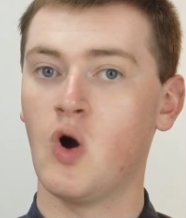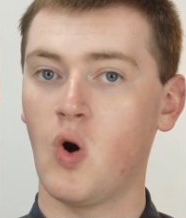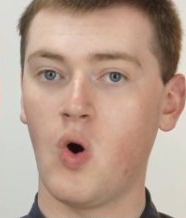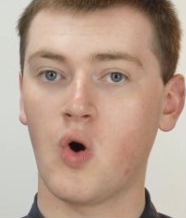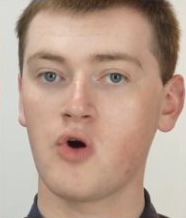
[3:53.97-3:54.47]

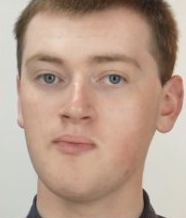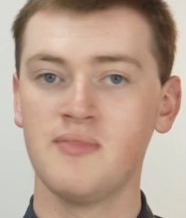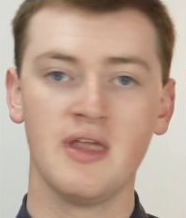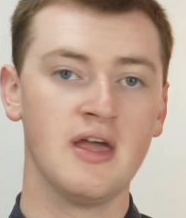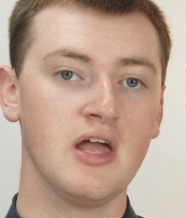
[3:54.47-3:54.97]
Or
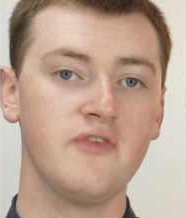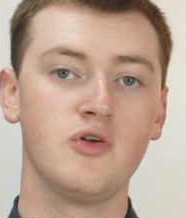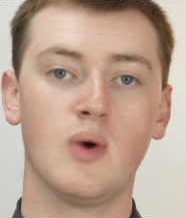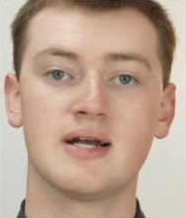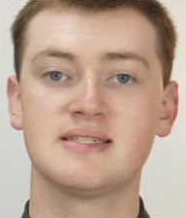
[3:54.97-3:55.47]
if
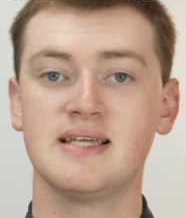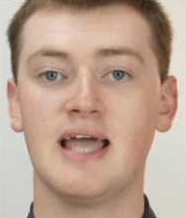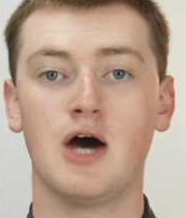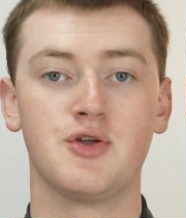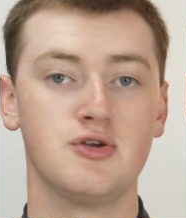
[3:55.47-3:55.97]
you want to see
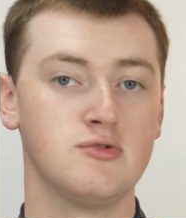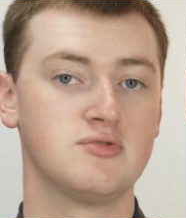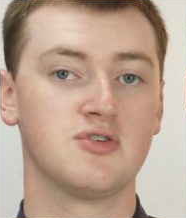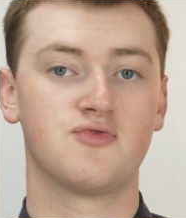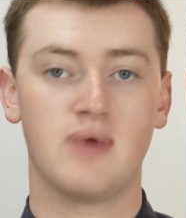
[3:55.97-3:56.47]
how to
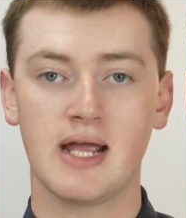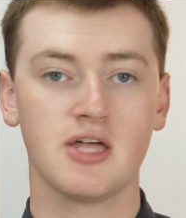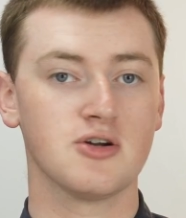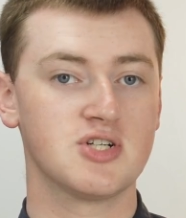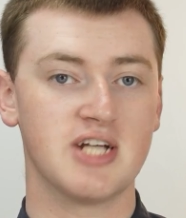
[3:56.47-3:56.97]
use
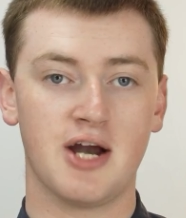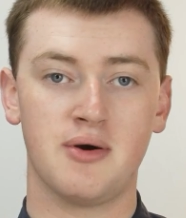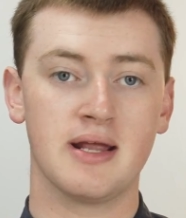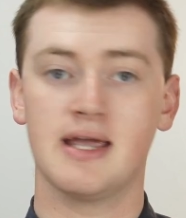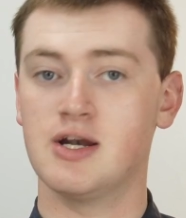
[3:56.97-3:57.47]
regular
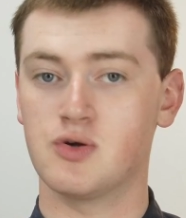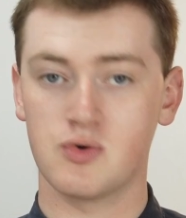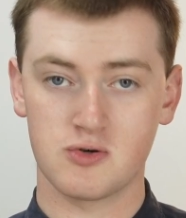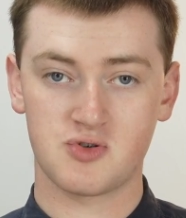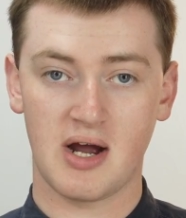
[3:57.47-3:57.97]
sharing in
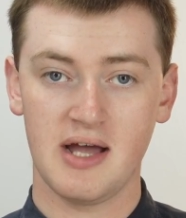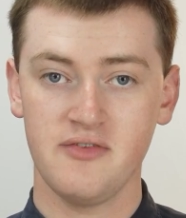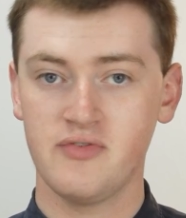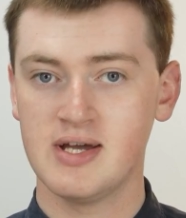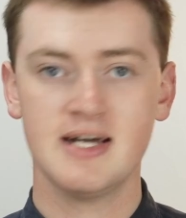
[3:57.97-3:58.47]
Google
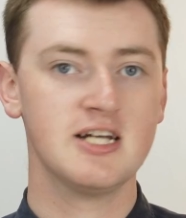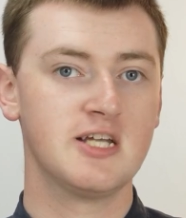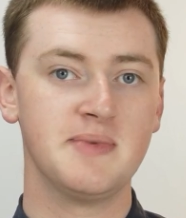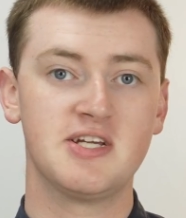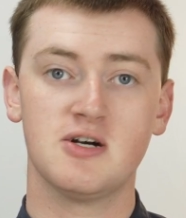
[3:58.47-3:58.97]
Drive,
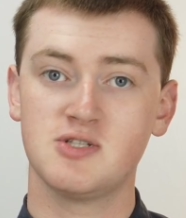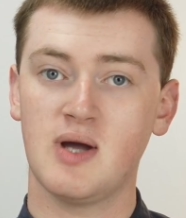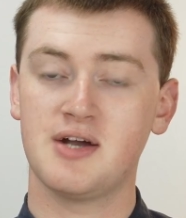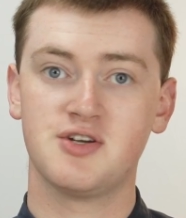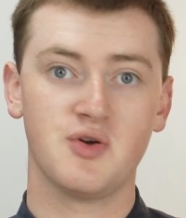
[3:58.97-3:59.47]
Timmy shows you
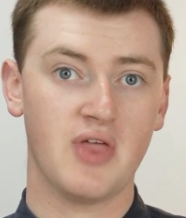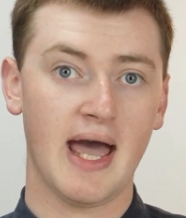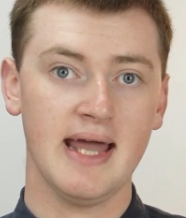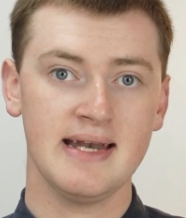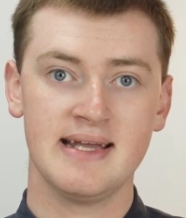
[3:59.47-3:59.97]
how to do that